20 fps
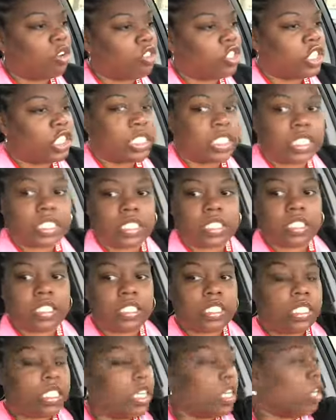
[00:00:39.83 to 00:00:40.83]
just
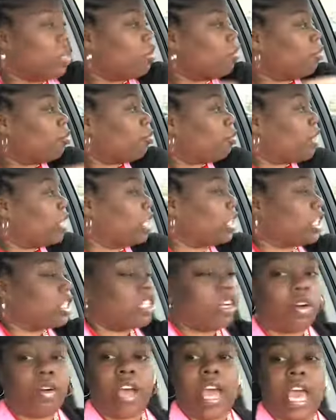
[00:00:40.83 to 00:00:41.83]
really
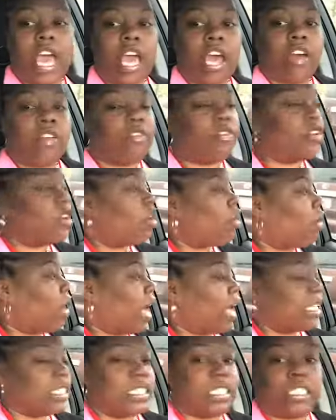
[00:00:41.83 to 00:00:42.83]
don't have no
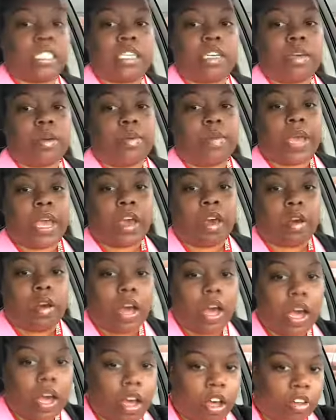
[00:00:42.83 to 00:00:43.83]
idea
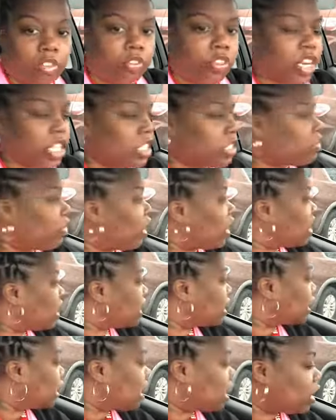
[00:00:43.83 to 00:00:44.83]
about. First of all,
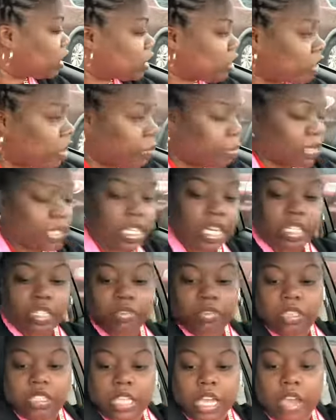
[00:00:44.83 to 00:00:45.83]
let's get into a
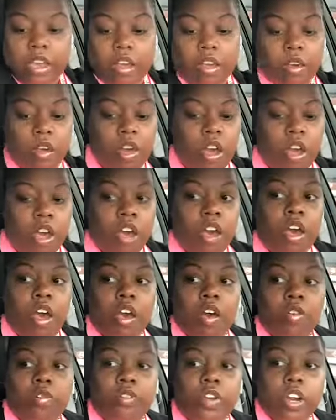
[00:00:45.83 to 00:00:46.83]
protective style.
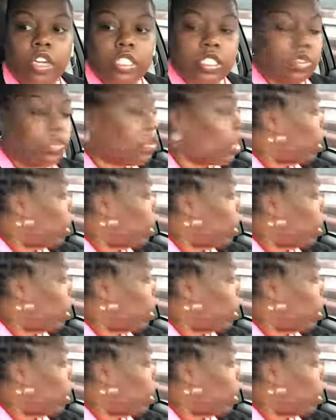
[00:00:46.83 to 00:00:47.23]
First of